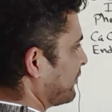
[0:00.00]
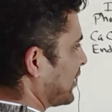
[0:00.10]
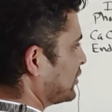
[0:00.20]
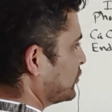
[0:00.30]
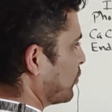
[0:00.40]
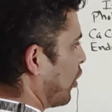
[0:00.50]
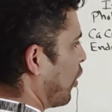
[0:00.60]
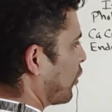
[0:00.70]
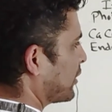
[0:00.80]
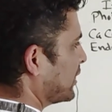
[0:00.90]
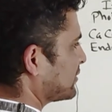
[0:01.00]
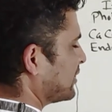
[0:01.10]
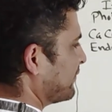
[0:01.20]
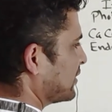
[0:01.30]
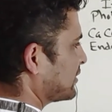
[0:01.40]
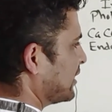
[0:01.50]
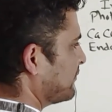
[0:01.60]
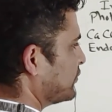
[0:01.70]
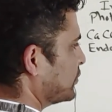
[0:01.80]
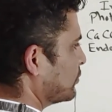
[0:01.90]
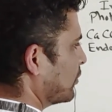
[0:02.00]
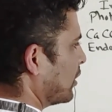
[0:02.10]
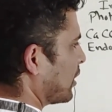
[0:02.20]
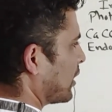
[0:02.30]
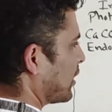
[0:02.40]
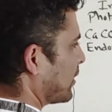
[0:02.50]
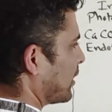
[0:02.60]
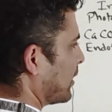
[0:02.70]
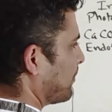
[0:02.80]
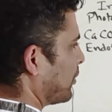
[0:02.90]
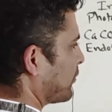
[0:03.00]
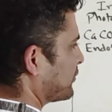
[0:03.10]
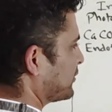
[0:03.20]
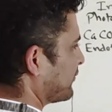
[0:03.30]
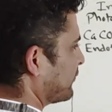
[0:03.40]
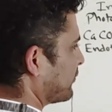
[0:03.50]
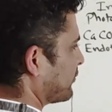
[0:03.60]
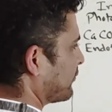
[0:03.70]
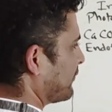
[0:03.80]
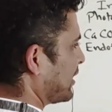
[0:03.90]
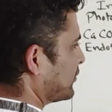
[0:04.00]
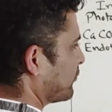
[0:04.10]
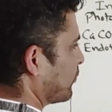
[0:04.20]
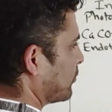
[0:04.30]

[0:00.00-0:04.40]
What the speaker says: value, or they will give you a positive value.